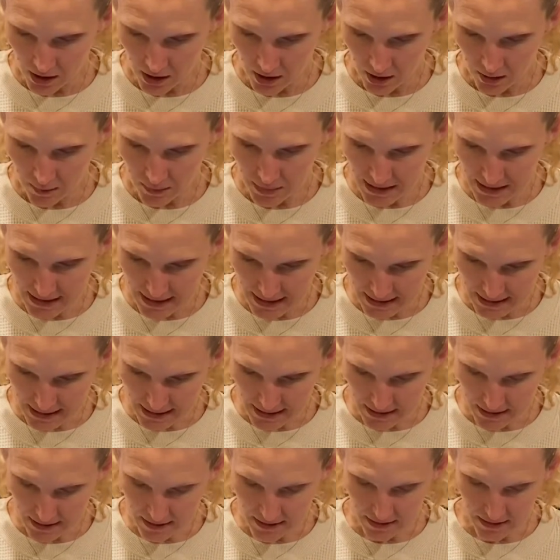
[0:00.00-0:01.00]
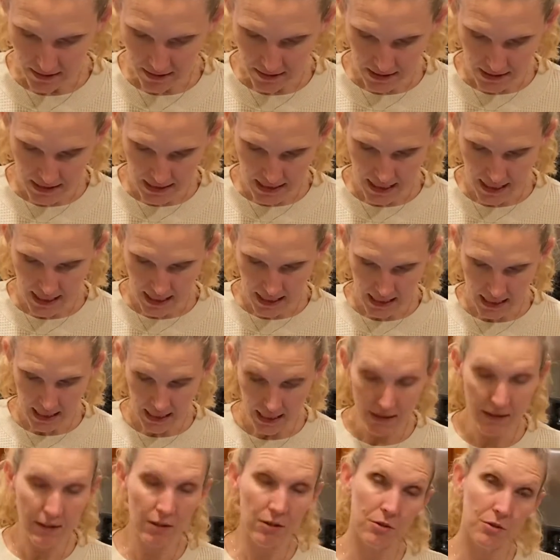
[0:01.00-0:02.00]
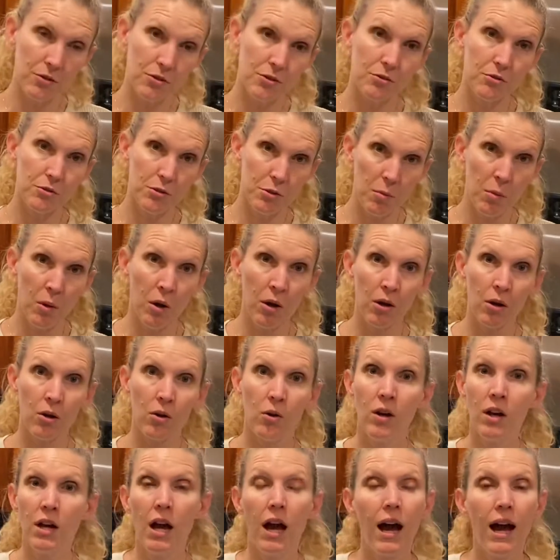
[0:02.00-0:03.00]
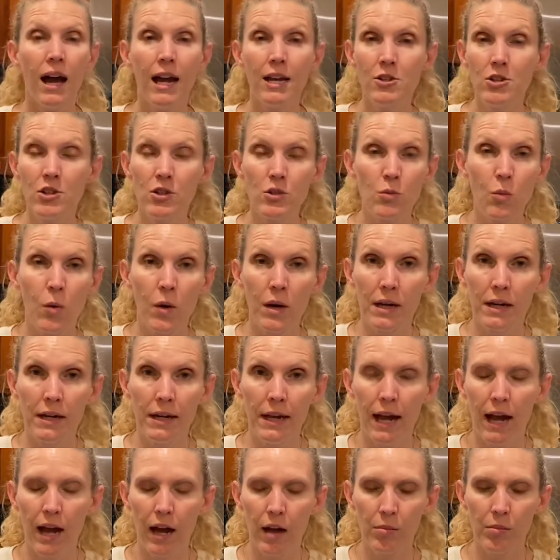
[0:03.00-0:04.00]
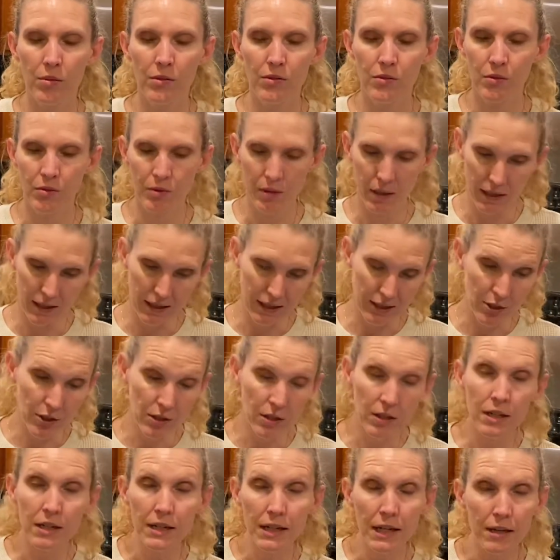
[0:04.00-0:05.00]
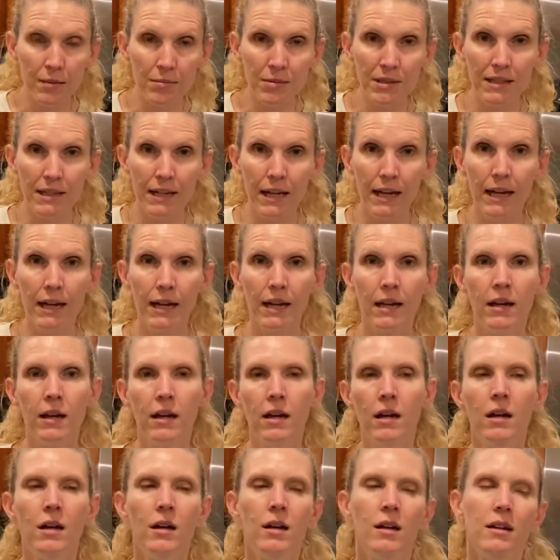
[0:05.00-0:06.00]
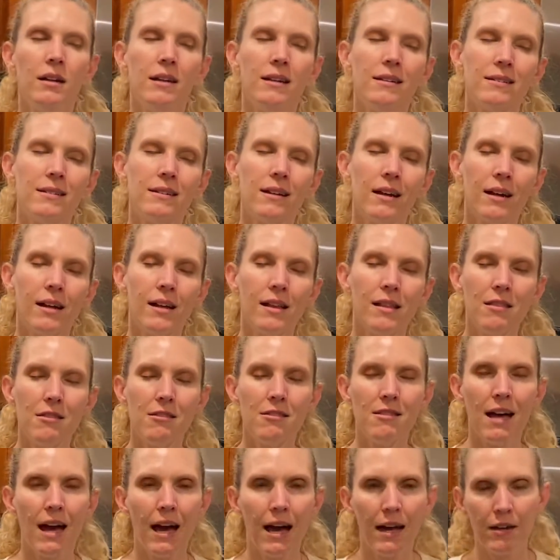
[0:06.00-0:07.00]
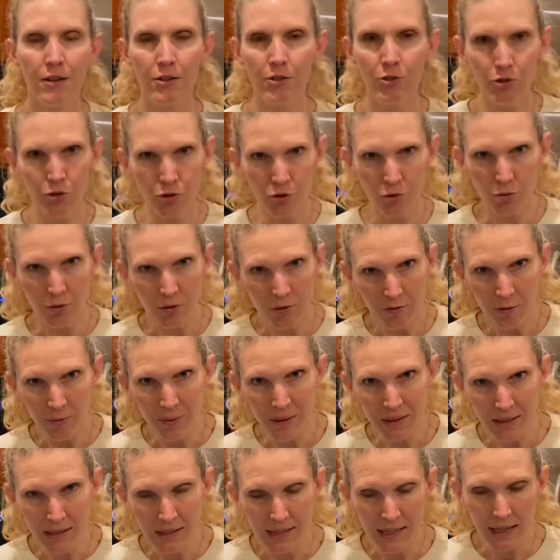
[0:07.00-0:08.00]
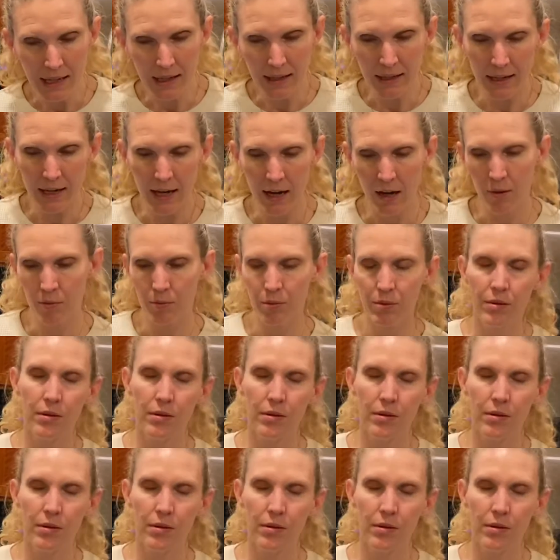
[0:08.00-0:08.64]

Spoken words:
but day 6 today, and then also tomorrow, I just want a nap. So again, I took a nap today. It's not that unusual for me to take a nap